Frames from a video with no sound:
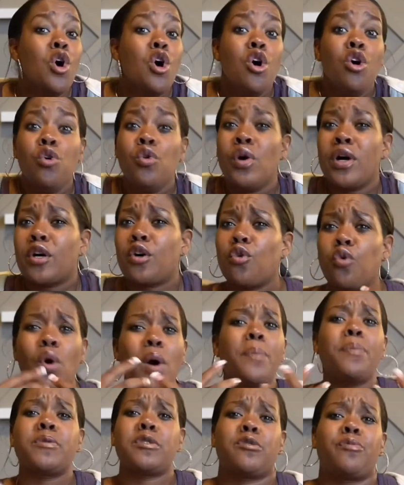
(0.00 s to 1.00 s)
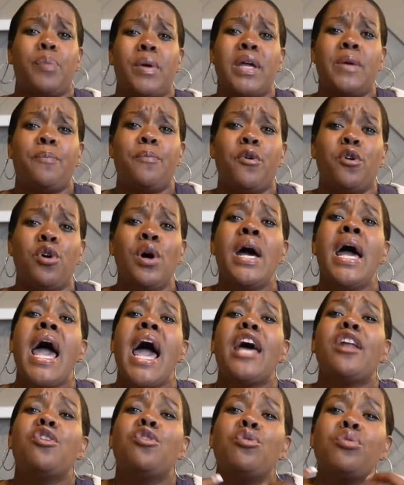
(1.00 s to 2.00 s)
who equips people,
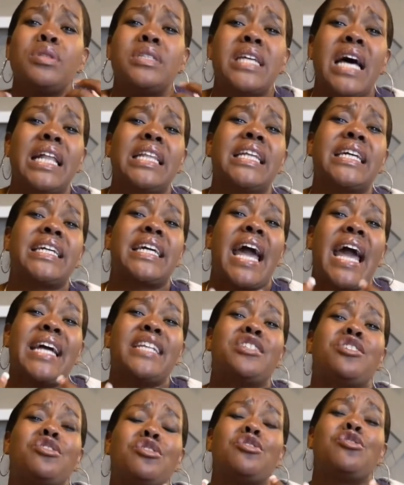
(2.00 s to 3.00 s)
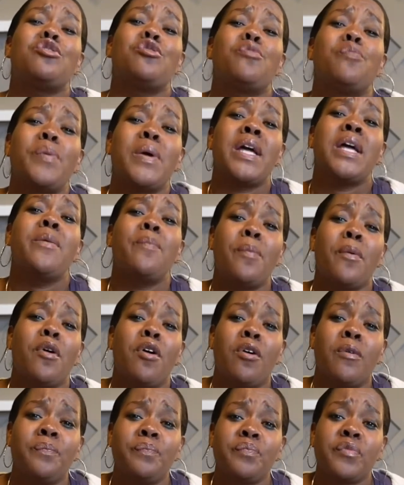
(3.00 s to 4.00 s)
and who delegates to
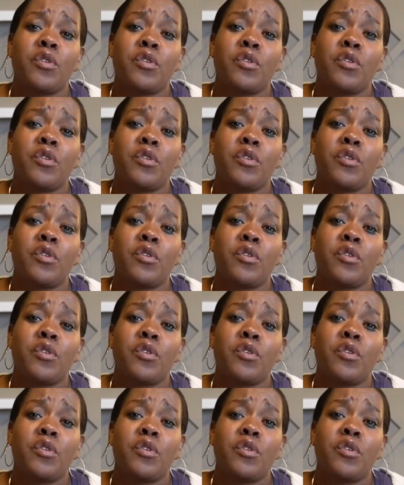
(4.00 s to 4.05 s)
people.